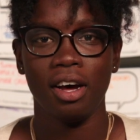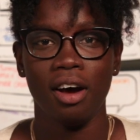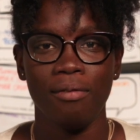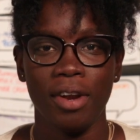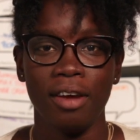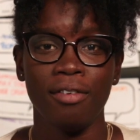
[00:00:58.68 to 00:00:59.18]

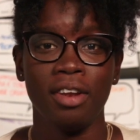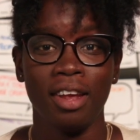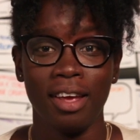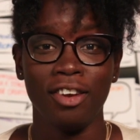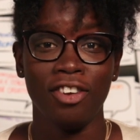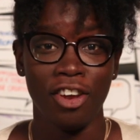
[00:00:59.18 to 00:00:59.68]
um, and every
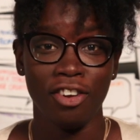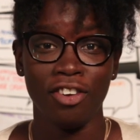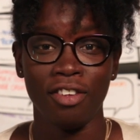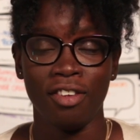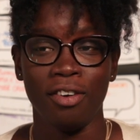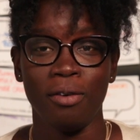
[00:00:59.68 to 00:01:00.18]
day it
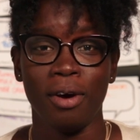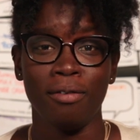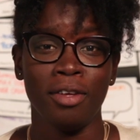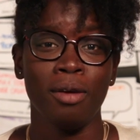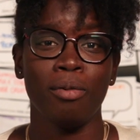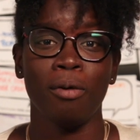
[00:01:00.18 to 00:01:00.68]
changes and you have
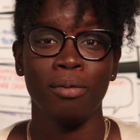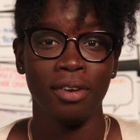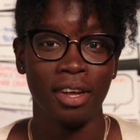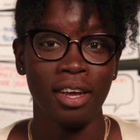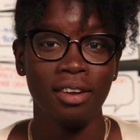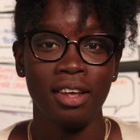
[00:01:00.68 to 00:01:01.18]
to keep up to
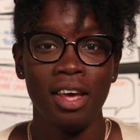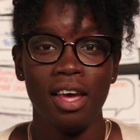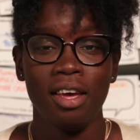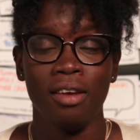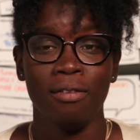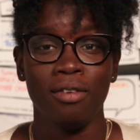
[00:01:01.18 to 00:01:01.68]
date.
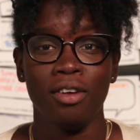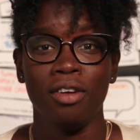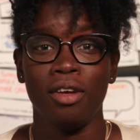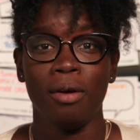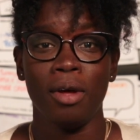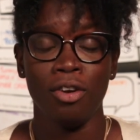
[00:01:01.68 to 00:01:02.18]
You have
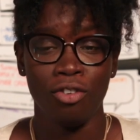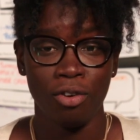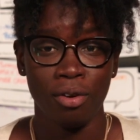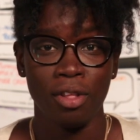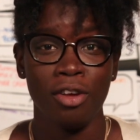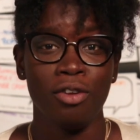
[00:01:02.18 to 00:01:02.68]
to
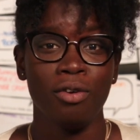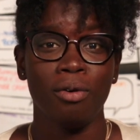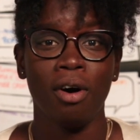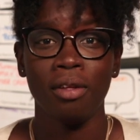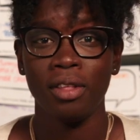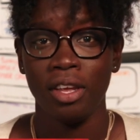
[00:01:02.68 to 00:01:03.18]
ensure that you
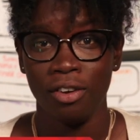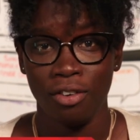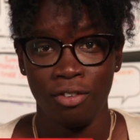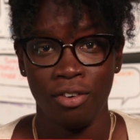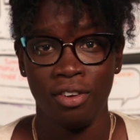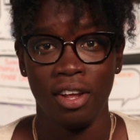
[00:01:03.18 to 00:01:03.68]
know all the industry